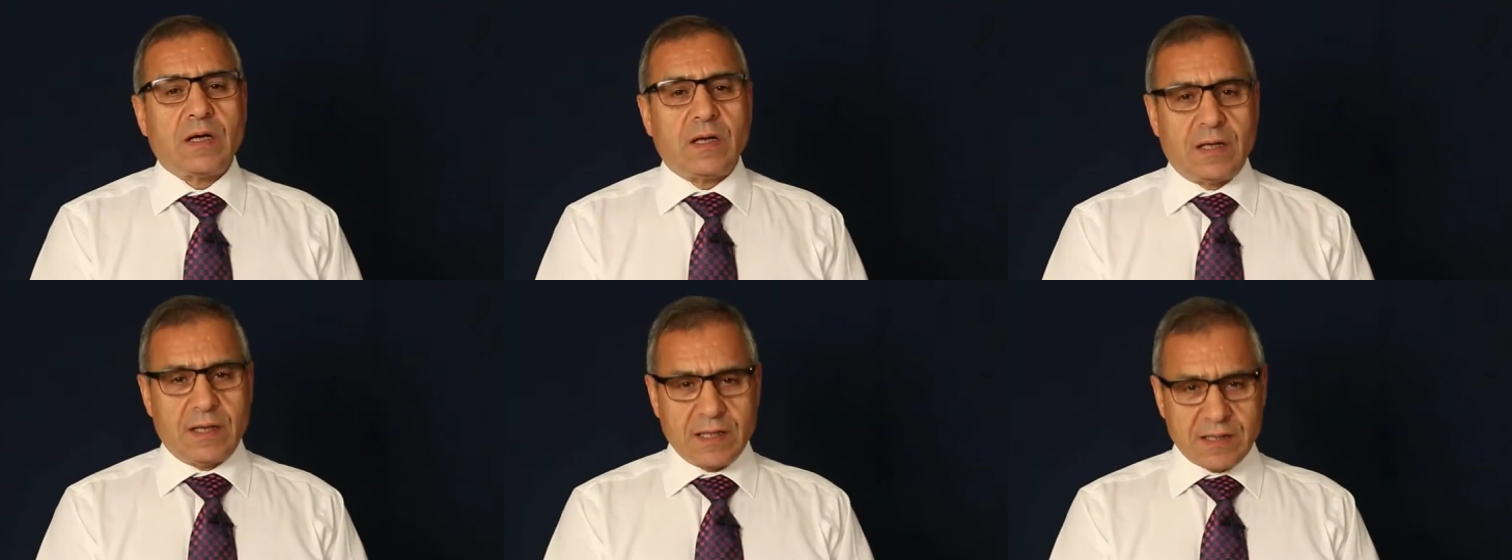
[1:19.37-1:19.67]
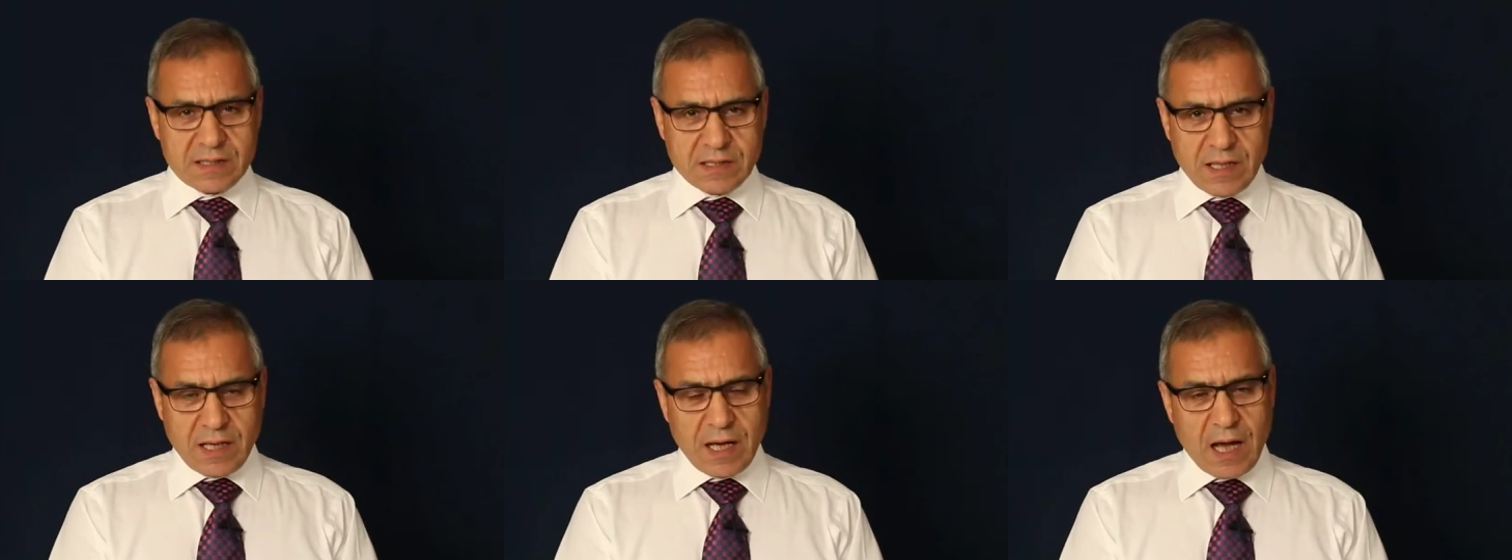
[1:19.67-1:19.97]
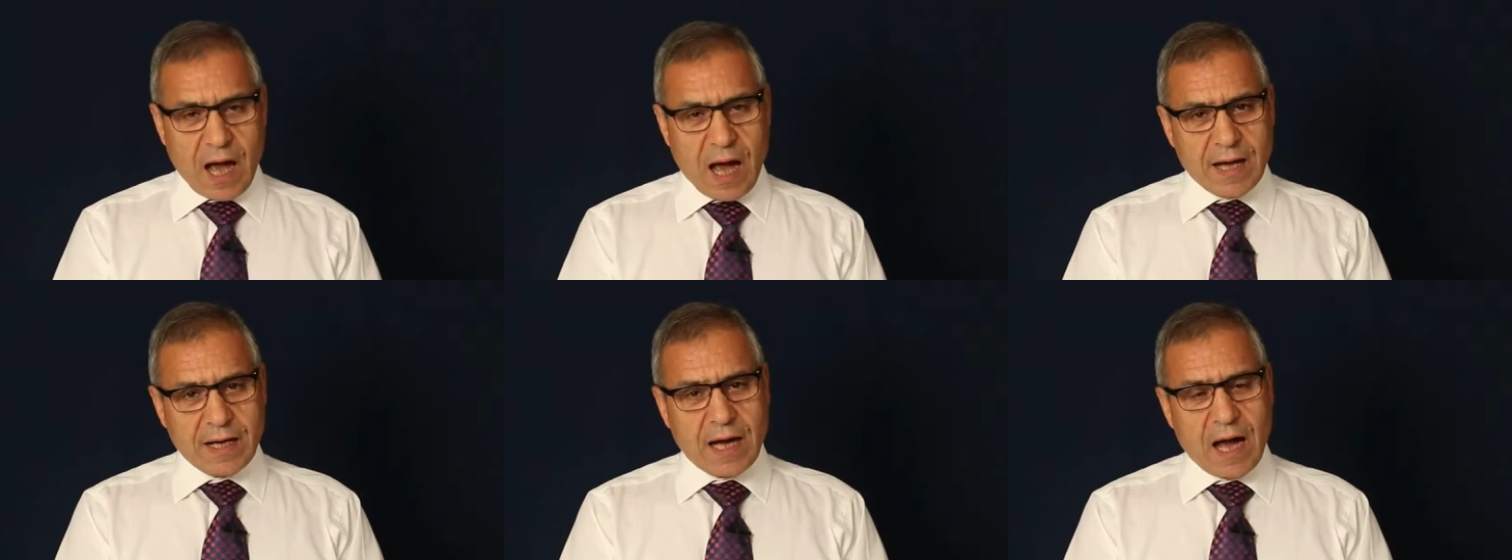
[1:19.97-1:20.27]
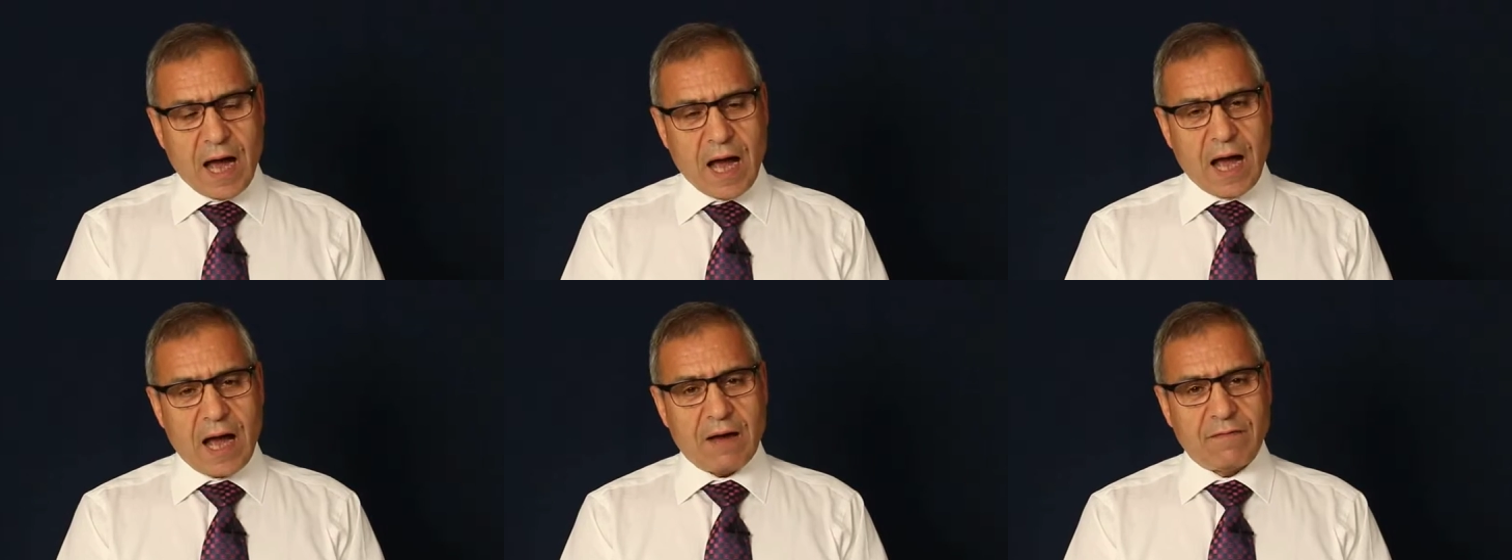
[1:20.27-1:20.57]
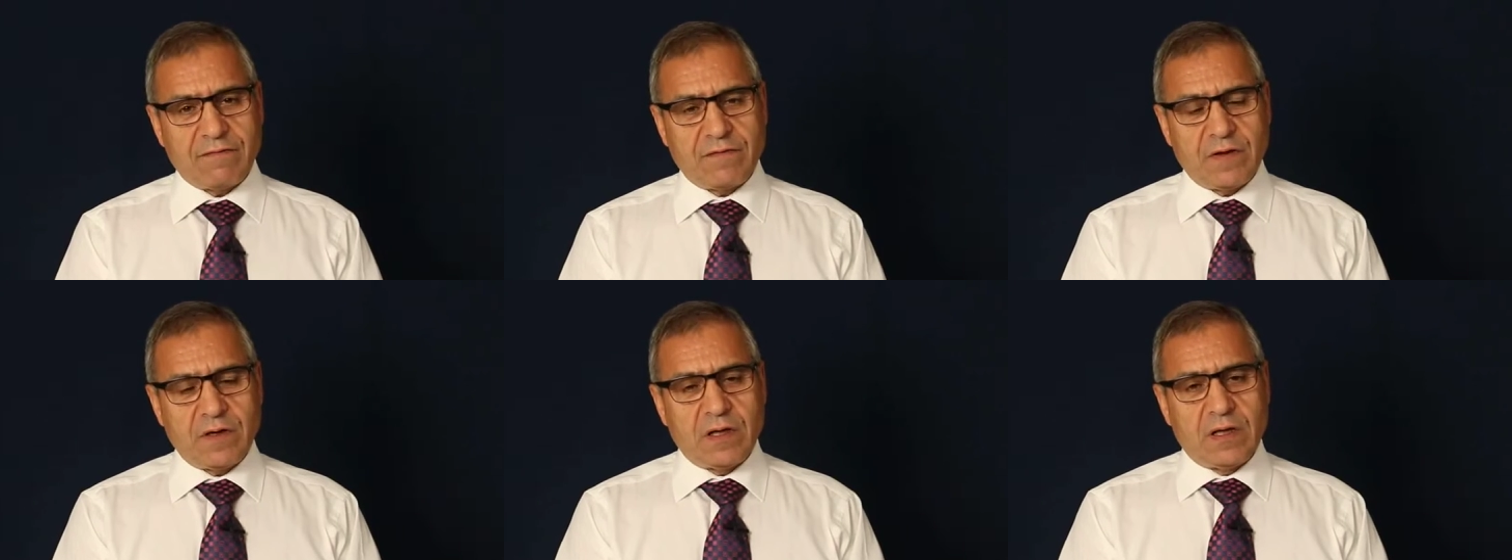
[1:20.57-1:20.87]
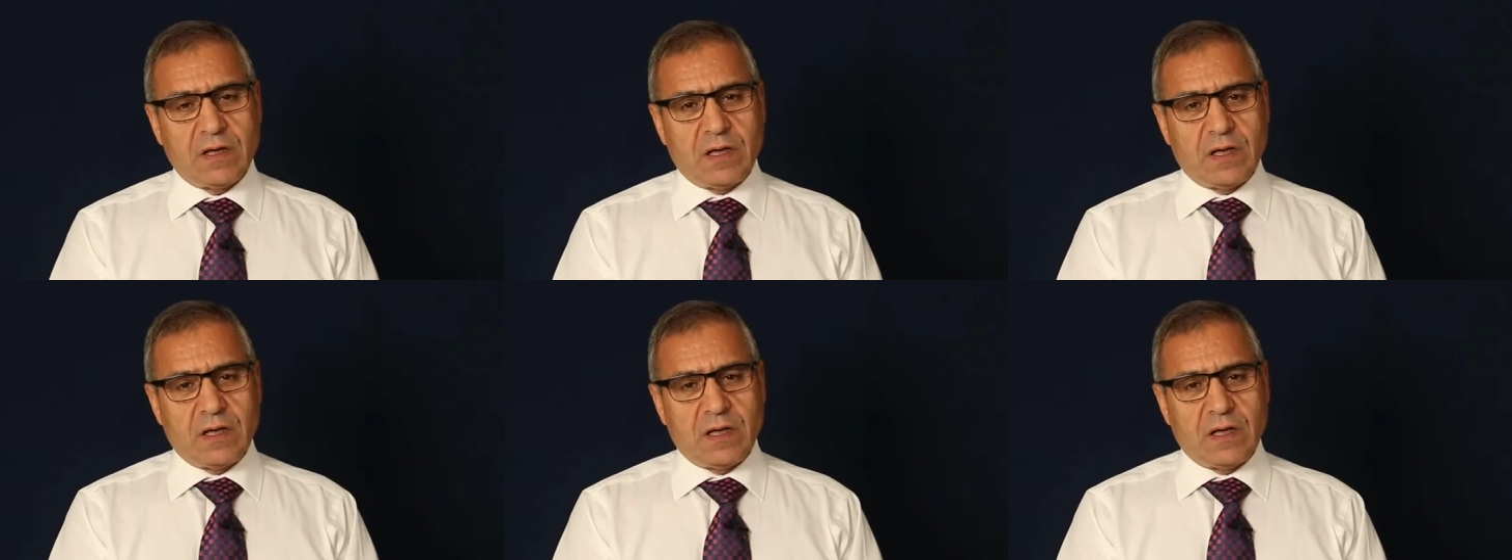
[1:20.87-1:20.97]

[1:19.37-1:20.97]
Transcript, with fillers: Let's say I have